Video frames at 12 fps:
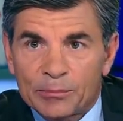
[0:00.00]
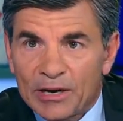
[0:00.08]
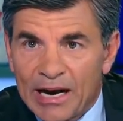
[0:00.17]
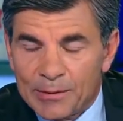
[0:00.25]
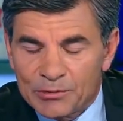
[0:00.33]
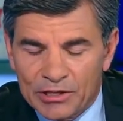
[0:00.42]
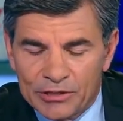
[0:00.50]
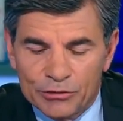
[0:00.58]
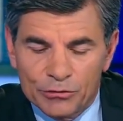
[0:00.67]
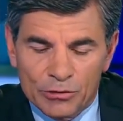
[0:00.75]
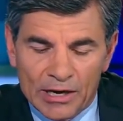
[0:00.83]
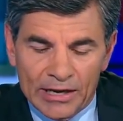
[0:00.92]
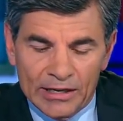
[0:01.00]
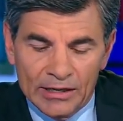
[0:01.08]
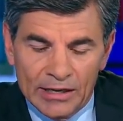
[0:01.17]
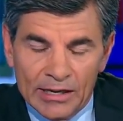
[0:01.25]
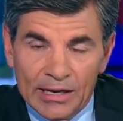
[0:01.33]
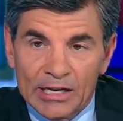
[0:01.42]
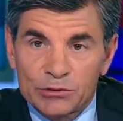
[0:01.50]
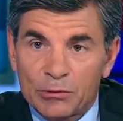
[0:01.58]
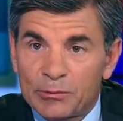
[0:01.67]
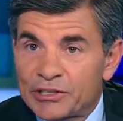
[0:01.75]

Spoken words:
perhaps on Ukraine as well.